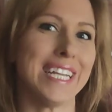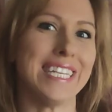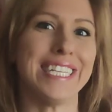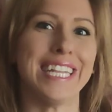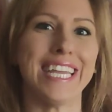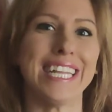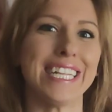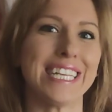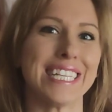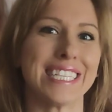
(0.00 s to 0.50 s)

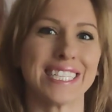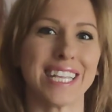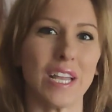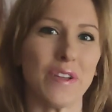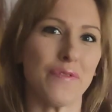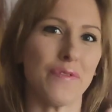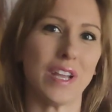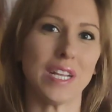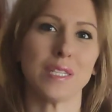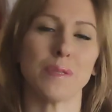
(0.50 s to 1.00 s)
dating
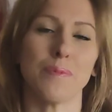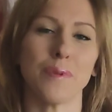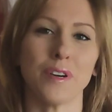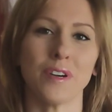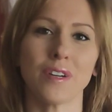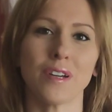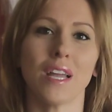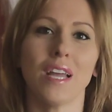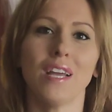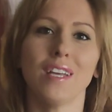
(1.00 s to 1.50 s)
site
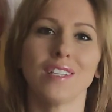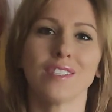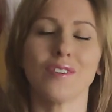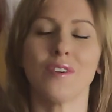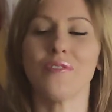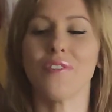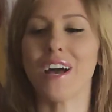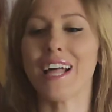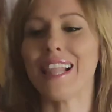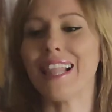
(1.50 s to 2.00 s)
Facebook. So
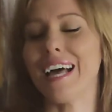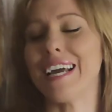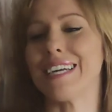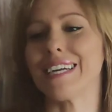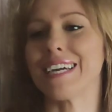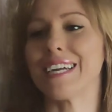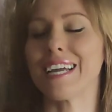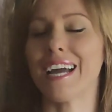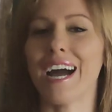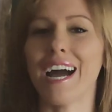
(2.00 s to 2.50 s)
if I
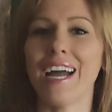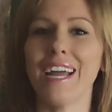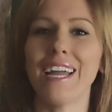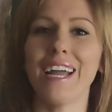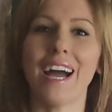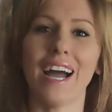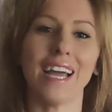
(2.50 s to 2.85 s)
like a guy,